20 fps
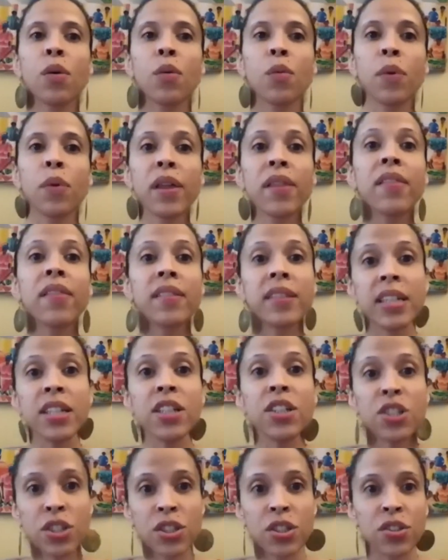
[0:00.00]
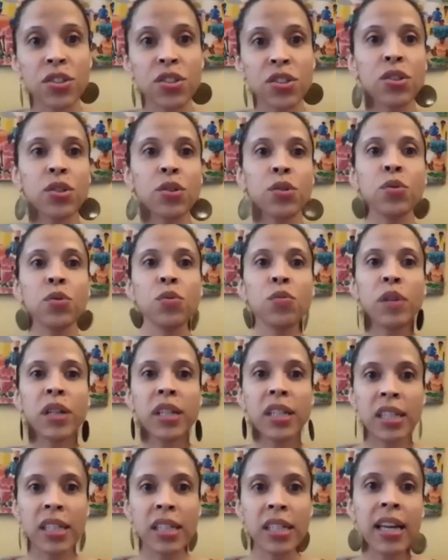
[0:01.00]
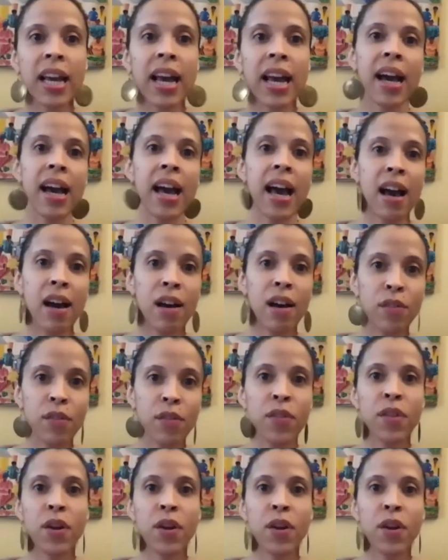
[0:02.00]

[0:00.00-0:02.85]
with teachers who really have